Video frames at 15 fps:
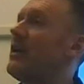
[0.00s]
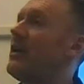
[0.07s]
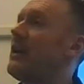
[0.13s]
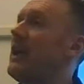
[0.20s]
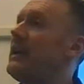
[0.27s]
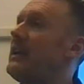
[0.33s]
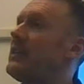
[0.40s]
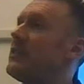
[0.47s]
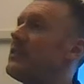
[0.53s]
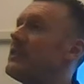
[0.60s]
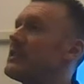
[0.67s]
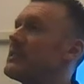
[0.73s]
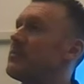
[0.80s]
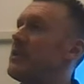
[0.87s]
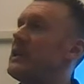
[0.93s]
angular
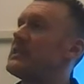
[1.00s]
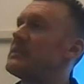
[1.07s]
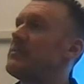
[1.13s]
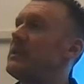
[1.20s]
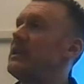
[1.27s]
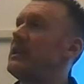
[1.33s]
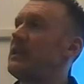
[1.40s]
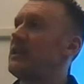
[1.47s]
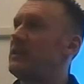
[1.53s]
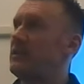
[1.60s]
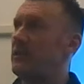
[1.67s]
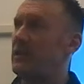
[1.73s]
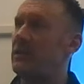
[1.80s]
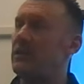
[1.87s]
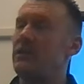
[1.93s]
displacement in
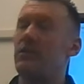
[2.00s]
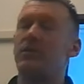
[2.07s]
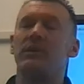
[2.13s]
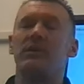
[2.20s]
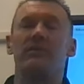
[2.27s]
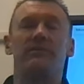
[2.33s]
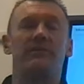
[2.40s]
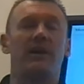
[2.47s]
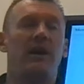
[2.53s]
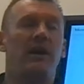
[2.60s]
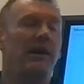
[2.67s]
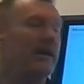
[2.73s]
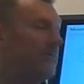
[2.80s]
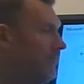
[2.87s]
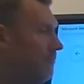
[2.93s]
a unit of
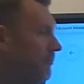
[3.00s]
time.